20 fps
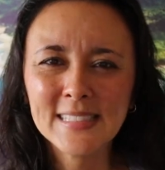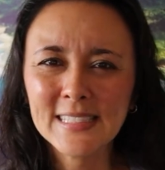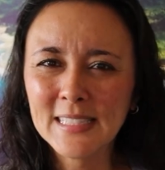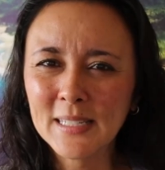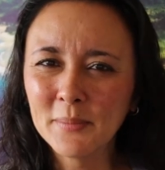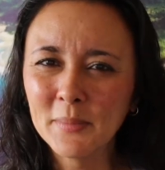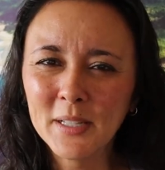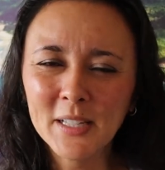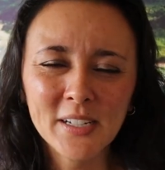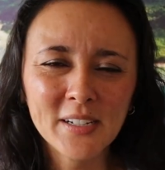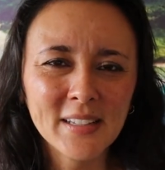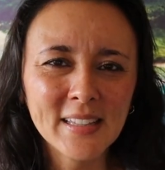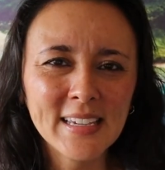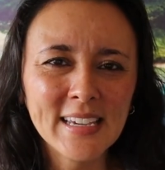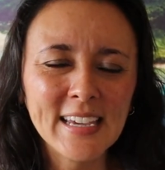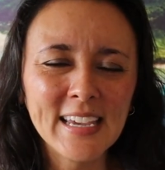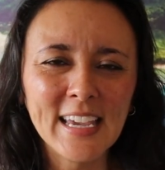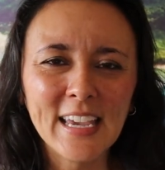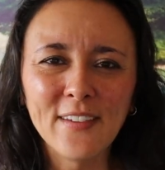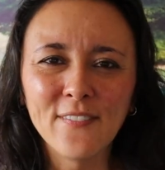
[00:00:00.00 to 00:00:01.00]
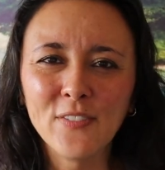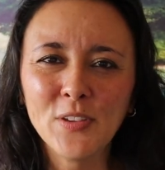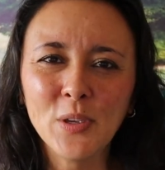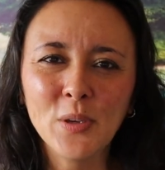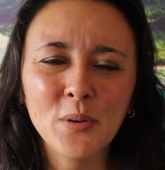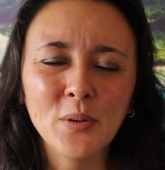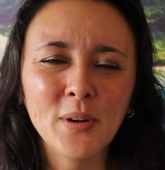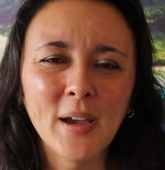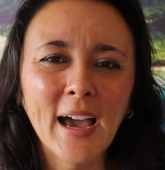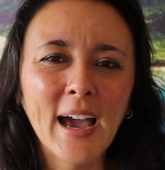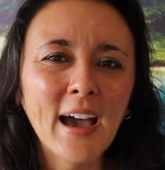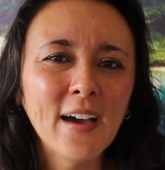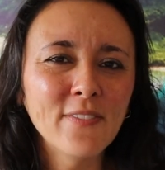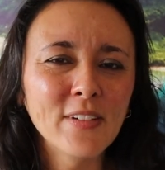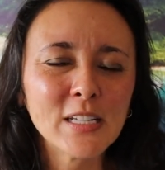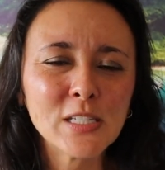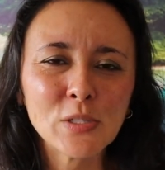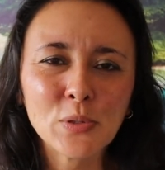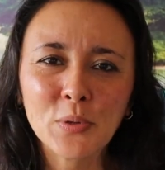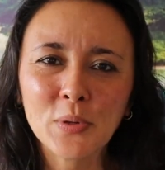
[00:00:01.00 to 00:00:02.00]
Similarly, if you have
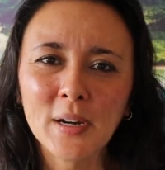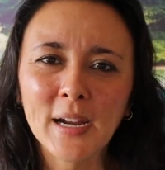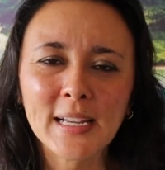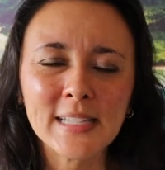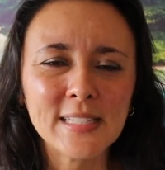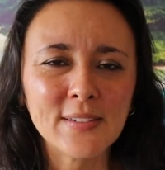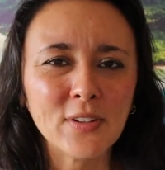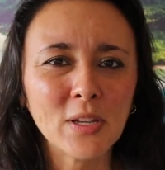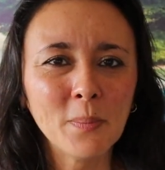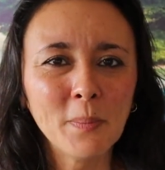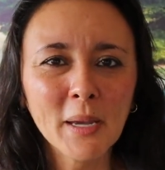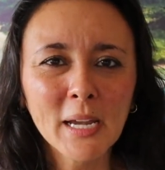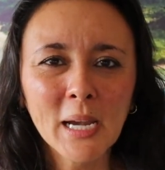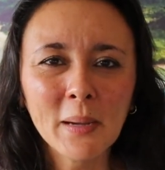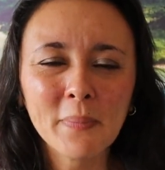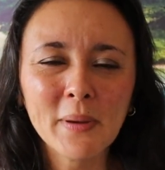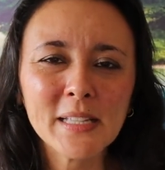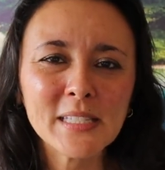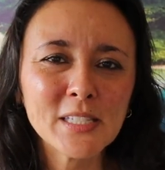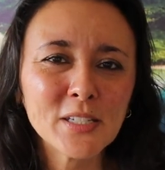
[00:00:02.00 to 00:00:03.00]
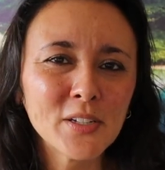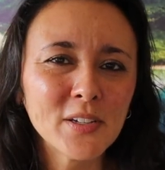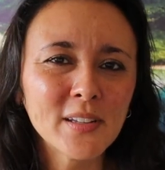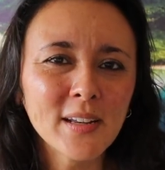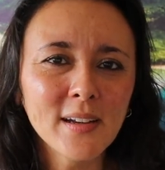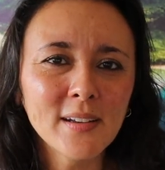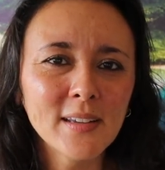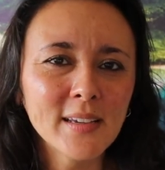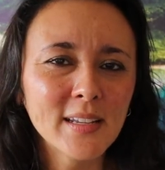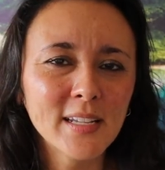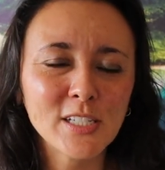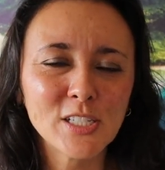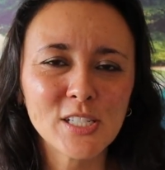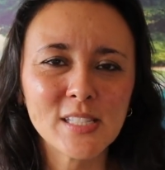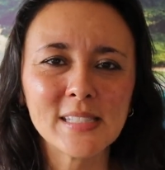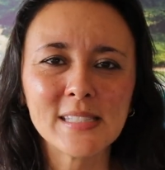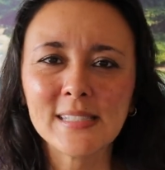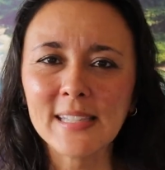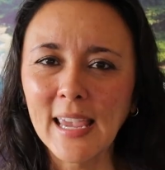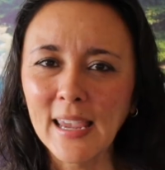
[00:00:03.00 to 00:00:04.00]
a tour activity pickup, it's a good idea to
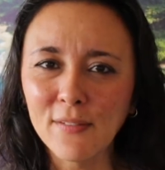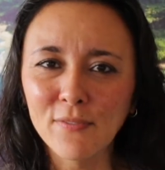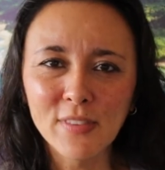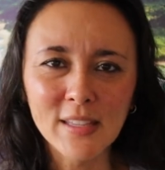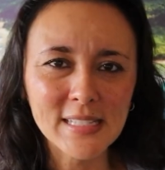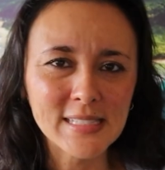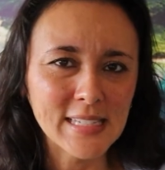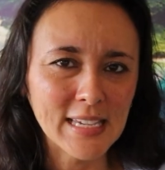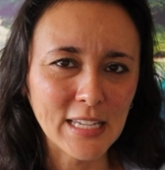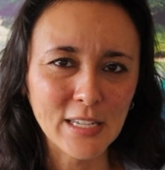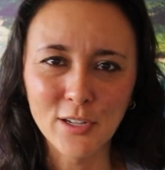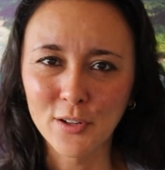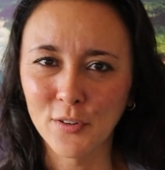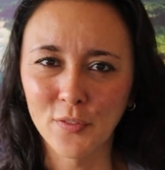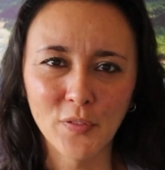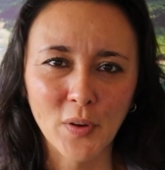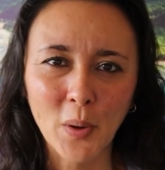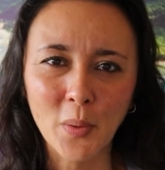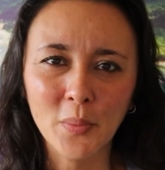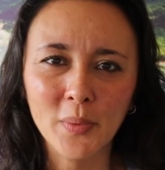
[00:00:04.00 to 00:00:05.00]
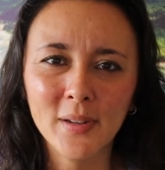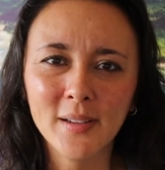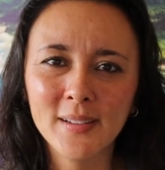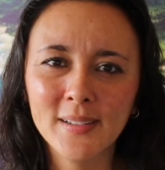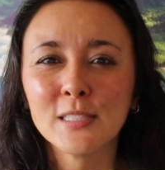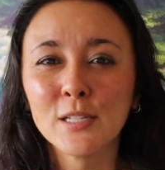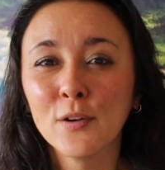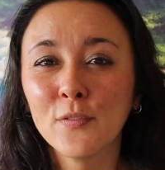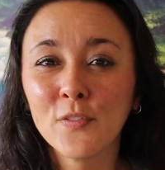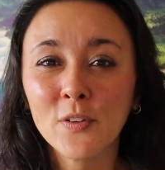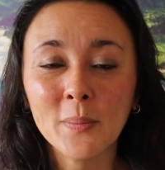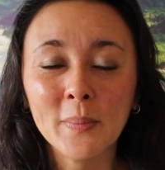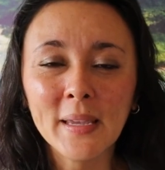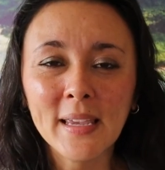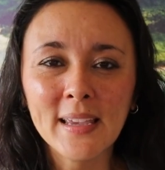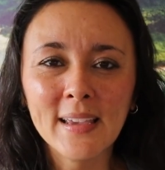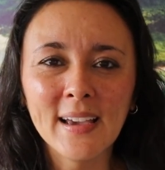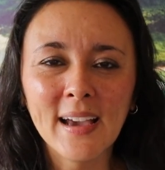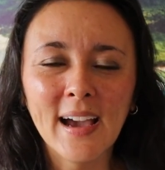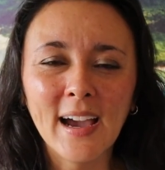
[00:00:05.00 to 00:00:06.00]
just save this in your phone. So for
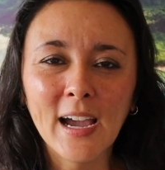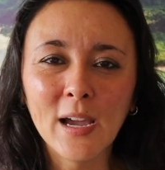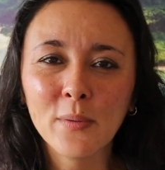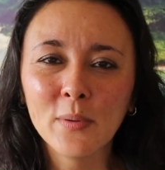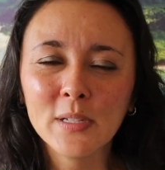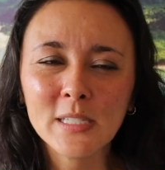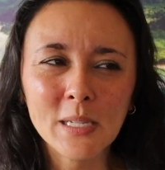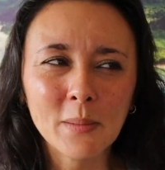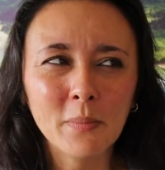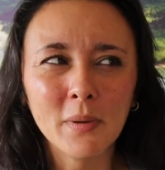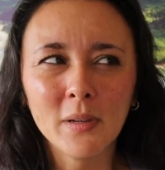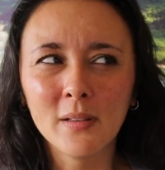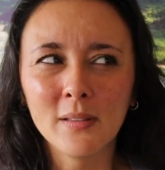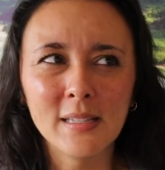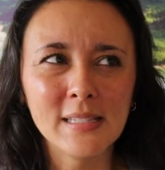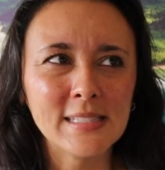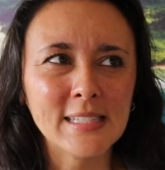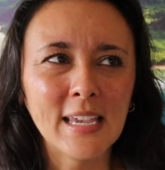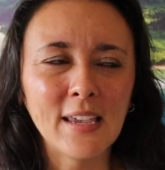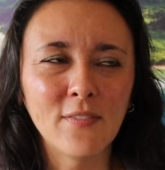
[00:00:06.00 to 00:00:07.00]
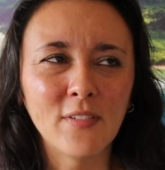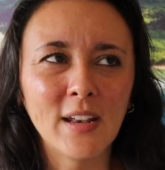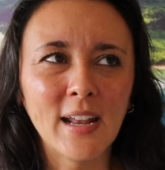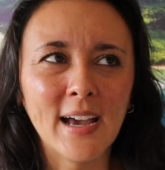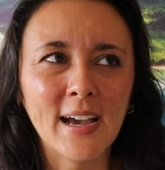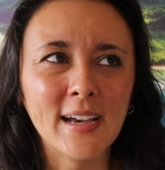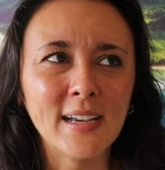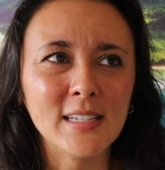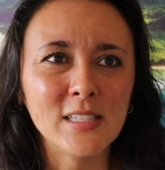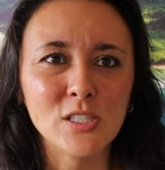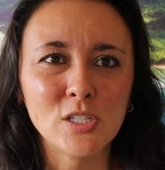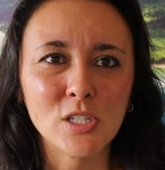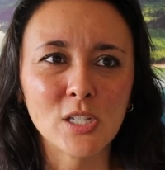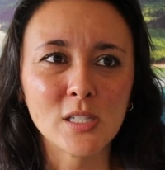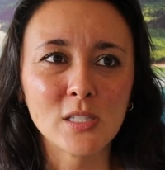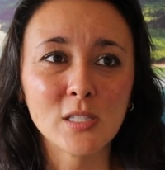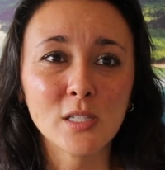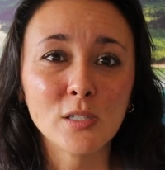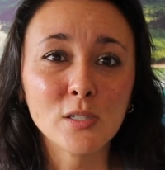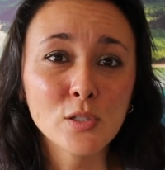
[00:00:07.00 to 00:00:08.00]
me, I would typically save it as
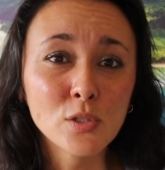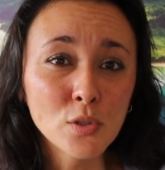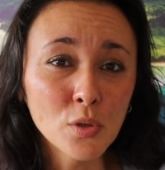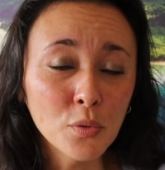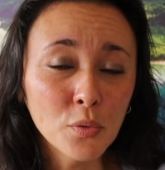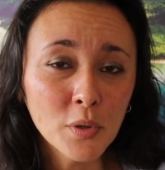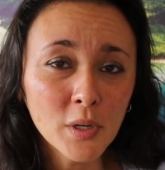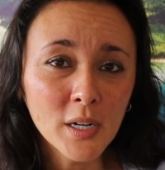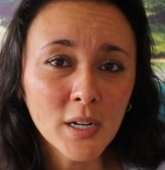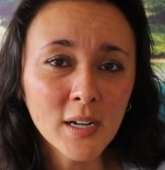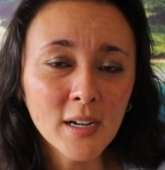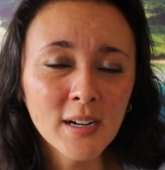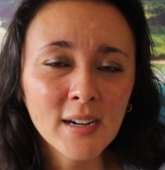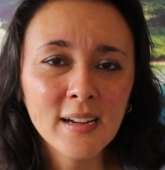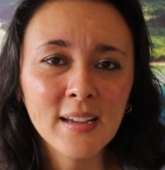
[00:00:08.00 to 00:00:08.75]
just tour